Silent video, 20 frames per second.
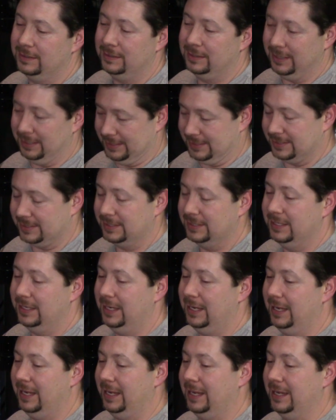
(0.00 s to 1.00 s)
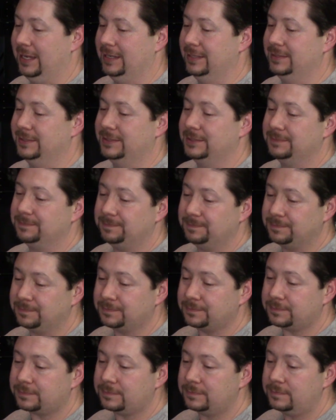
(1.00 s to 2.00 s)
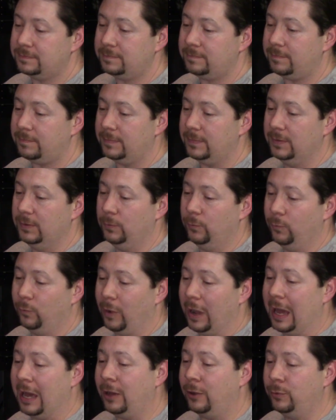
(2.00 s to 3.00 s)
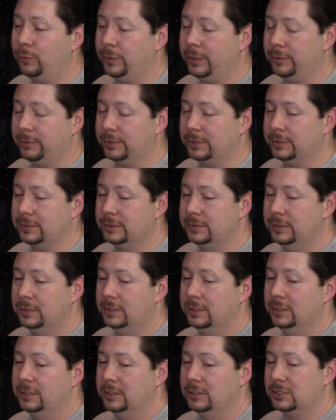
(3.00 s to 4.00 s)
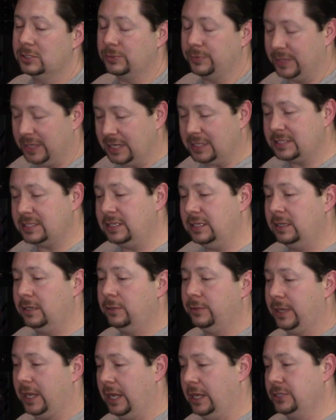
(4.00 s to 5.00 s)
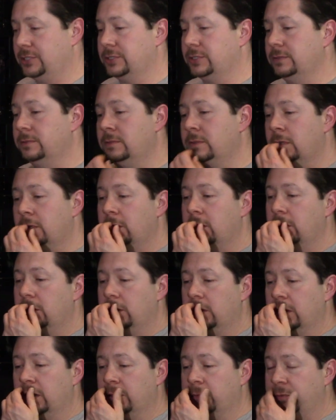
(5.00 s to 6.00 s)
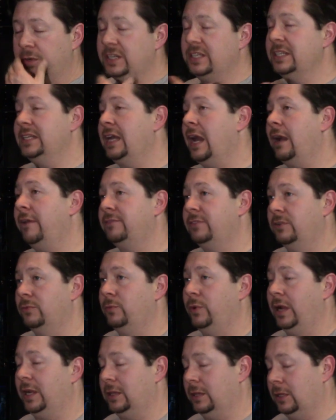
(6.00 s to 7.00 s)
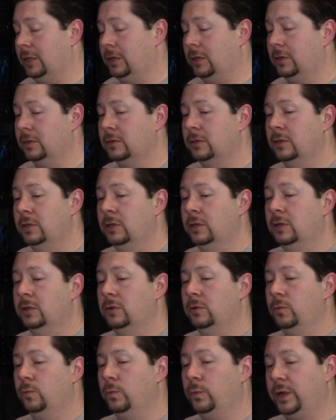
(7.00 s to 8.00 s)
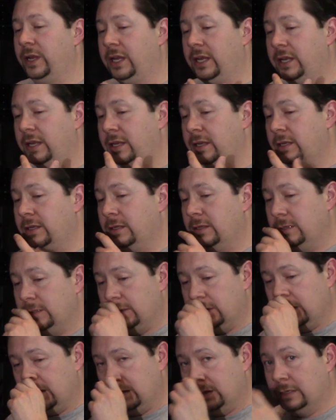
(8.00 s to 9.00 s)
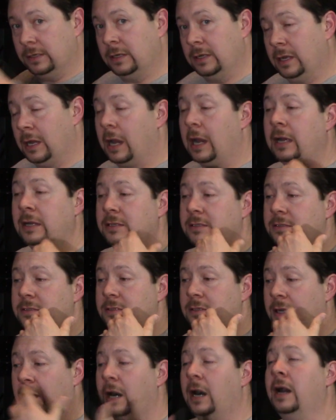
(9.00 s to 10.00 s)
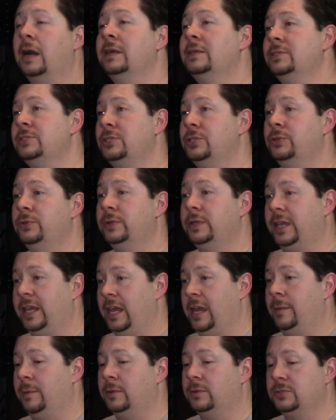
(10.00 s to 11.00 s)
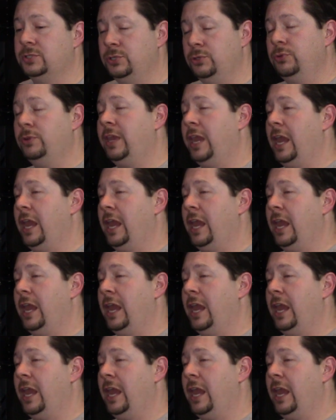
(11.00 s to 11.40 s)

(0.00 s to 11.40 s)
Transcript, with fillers: Yes. And while we were, so we get to the location, we didn't have to wait long. We got onto a camel, two